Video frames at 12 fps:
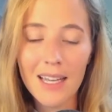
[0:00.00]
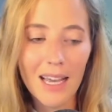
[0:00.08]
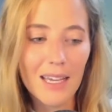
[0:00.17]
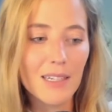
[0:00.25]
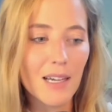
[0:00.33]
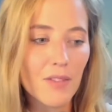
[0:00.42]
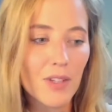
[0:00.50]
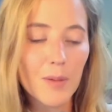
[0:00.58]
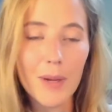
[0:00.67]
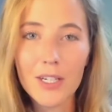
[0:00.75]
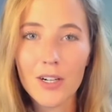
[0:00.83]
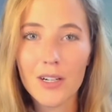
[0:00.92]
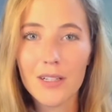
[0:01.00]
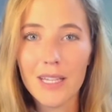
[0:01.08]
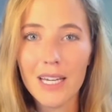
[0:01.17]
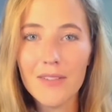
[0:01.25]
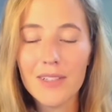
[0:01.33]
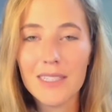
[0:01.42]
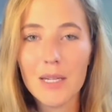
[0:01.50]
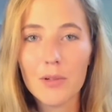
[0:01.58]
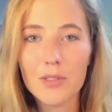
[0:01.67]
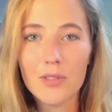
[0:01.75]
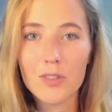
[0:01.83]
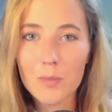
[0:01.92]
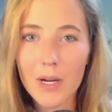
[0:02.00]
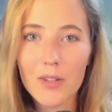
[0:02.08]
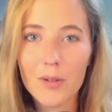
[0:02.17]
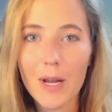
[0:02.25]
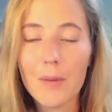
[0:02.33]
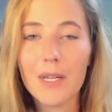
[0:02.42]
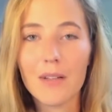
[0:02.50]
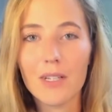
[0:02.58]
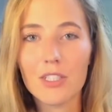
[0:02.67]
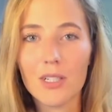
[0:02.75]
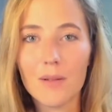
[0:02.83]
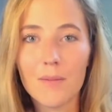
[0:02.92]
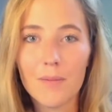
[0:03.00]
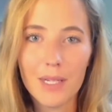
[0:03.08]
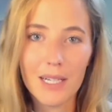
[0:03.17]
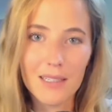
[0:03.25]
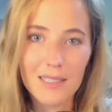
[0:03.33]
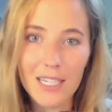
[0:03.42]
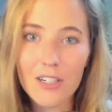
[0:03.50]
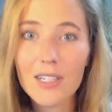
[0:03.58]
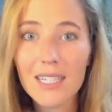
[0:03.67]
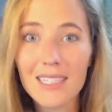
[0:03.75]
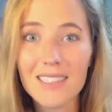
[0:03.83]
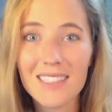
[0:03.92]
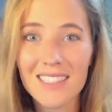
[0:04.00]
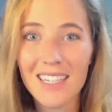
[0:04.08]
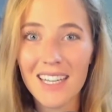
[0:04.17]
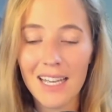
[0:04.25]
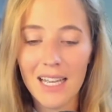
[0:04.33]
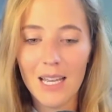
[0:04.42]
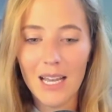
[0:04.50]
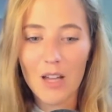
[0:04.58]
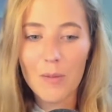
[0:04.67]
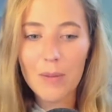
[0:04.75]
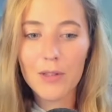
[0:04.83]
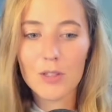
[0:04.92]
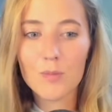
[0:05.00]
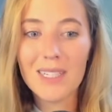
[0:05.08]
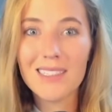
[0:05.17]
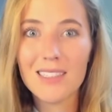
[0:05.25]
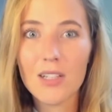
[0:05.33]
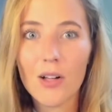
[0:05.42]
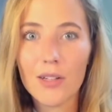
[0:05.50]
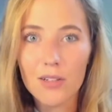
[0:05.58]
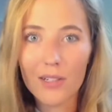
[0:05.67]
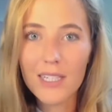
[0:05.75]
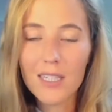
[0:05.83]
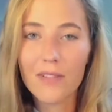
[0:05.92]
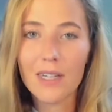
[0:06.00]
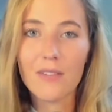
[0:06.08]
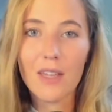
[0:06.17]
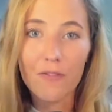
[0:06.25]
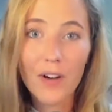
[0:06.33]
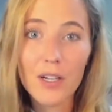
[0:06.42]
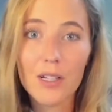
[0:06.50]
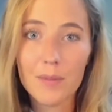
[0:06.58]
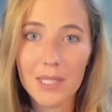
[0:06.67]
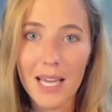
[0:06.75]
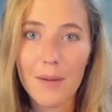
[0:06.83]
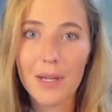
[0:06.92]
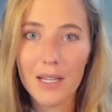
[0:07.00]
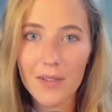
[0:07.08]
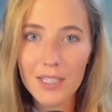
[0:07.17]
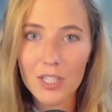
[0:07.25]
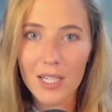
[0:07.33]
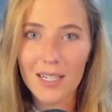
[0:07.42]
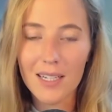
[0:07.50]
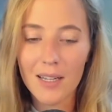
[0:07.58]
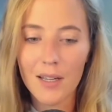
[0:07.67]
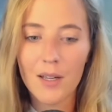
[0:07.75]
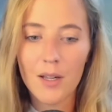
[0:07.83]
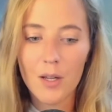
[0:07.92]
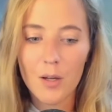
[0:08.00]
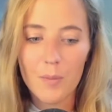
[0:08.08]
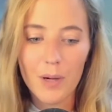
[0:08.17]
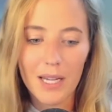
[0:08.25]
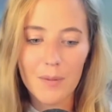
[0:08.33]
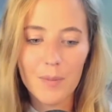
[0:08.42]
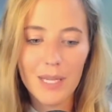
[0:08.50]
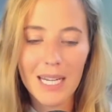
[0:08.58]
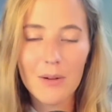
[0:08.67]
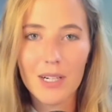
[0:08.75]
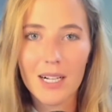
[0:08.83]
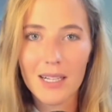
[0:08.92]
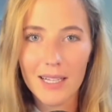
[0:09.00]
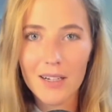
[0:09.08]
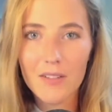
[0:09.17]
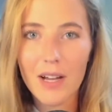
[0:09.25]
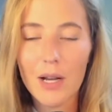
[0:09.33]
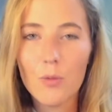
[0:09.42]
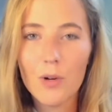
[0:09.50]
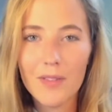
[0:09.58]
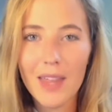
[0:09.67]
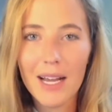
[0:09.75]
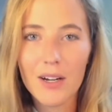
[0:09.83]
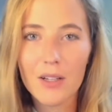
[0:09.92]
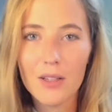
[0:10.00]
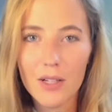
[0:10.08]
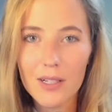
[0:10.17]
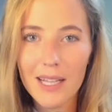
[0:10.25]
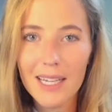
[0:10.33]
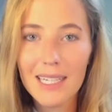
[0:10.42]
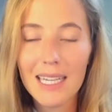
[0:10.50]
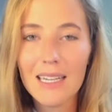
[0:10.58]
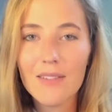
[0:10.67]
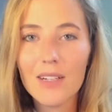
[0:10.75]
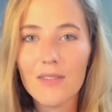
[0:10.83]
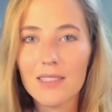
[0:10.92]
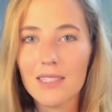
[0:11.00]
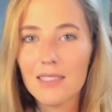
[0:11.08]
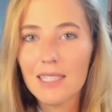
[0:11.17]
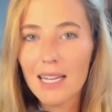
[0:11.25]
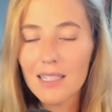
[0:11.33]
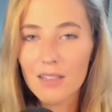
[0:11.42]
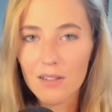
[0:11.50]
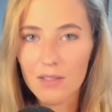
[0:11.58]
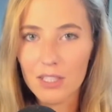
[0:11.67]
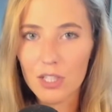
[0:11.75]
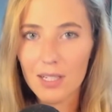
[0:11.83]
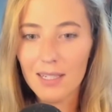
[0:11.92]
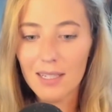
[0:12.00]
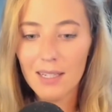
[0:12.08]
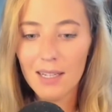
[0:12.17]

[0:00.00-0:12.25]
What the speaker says: and nothing in my current life is able to smother my big vision, because here it is, and maybe there's pieces all underneath of it that funnel up to that big vision, but being able to clarify what that could look like, even if it's a 10-year vision,